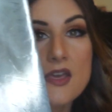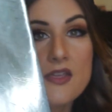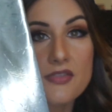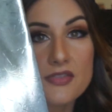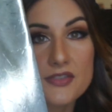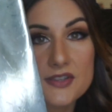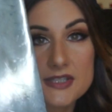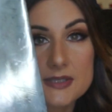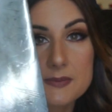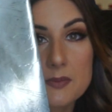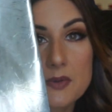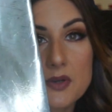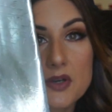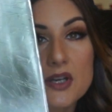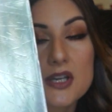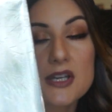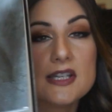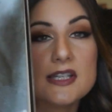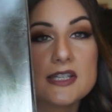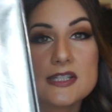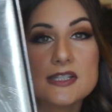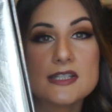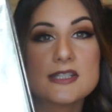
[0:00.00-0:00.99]
This book
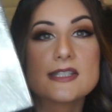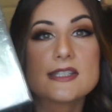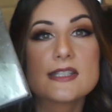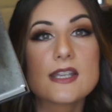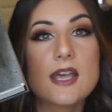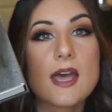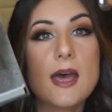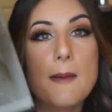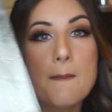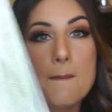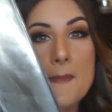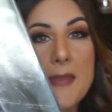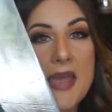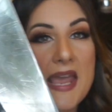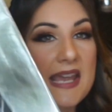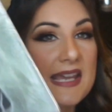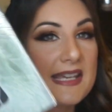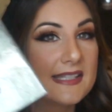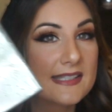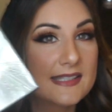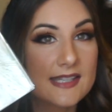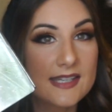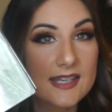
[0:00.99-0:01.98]
is
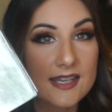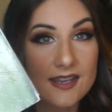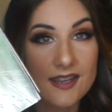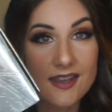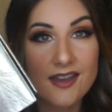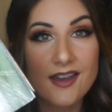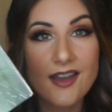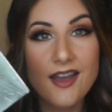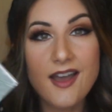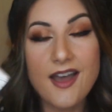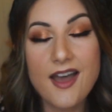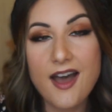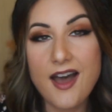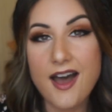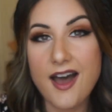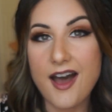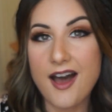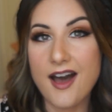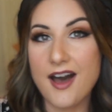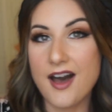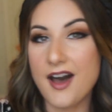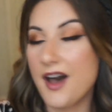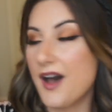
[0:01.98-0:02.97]
amazing.
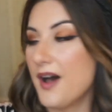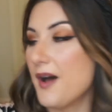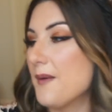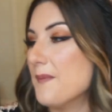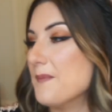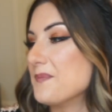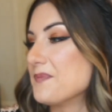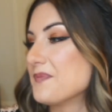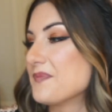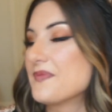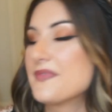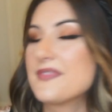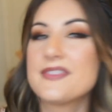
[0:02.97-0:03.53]
Um,